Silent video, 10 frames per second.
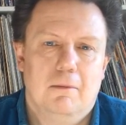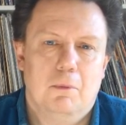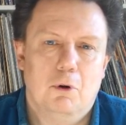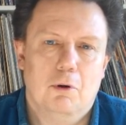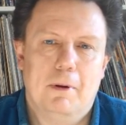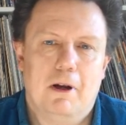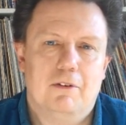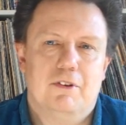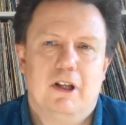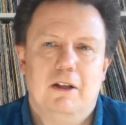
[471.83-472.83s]
more
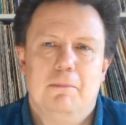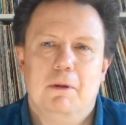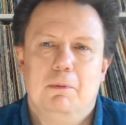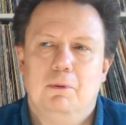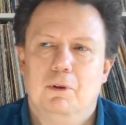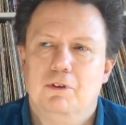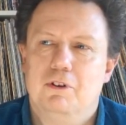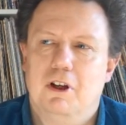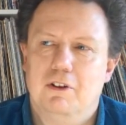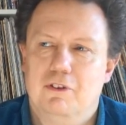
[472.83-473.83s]
about telling people not to
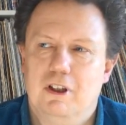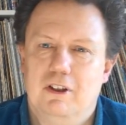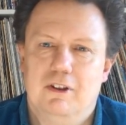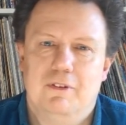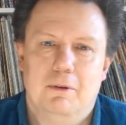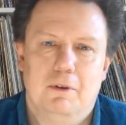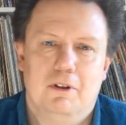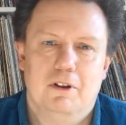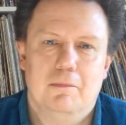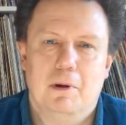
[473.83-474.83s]
touch things if they
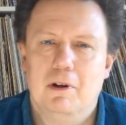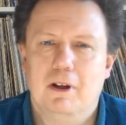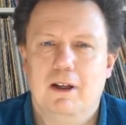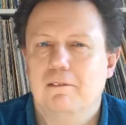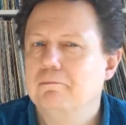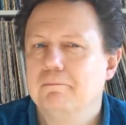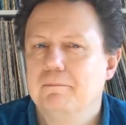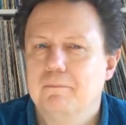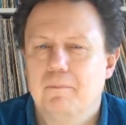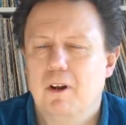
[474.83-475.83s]
weren't going to buy it.
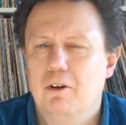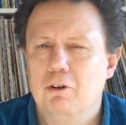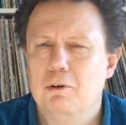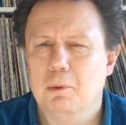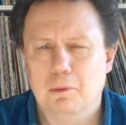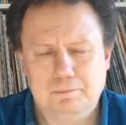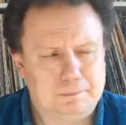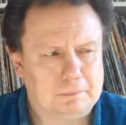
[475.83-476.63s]
Horrible.